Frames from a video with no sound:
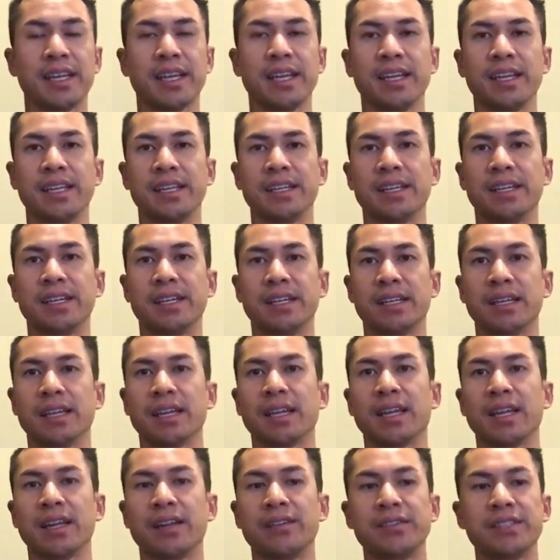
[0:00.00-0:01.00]
and
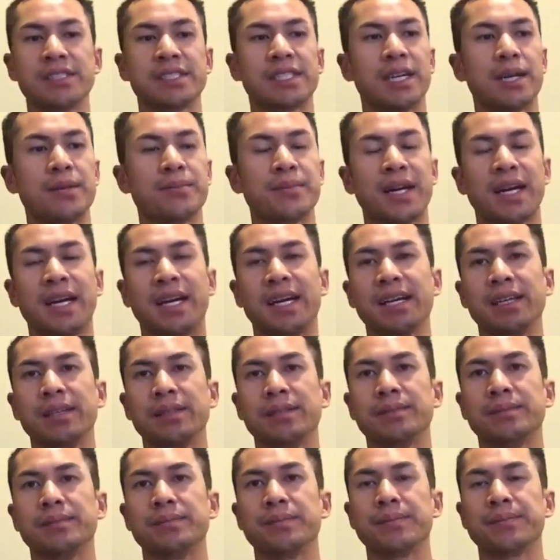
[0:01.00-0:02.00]
every time
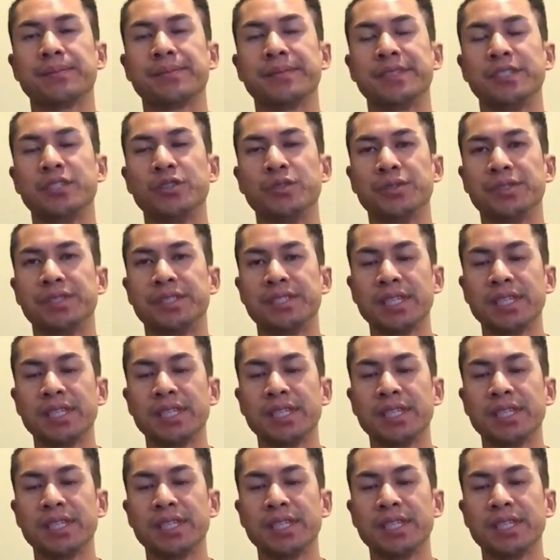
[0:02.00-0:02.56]
I do